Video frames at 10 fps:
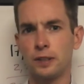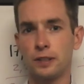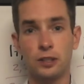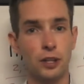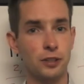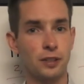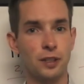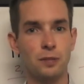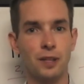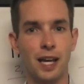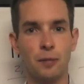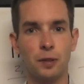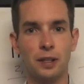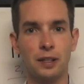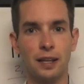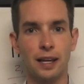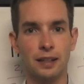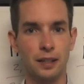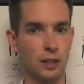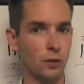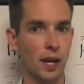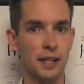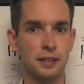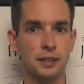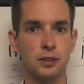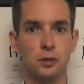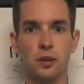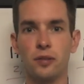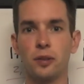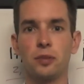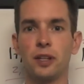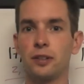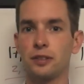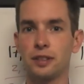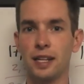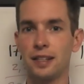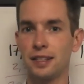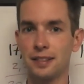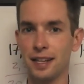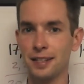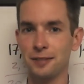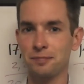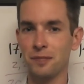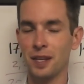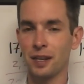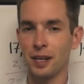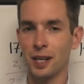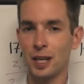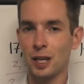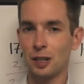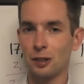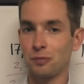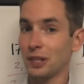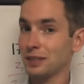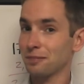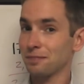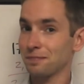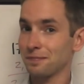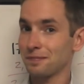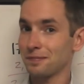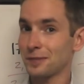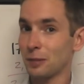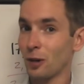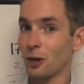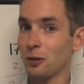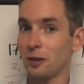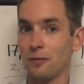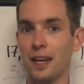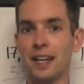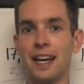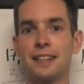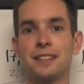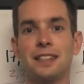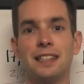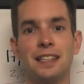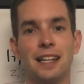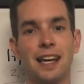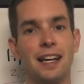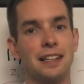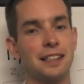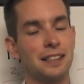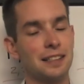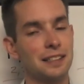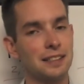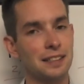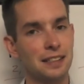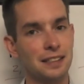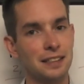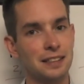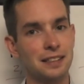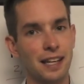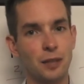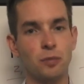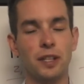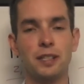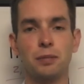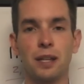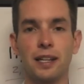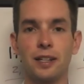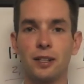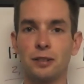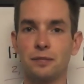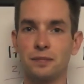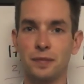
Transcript: discussion that's been happening at the Radisson or wherever the players stay these days. But Tomorrow, if Ed has the lead and his second place player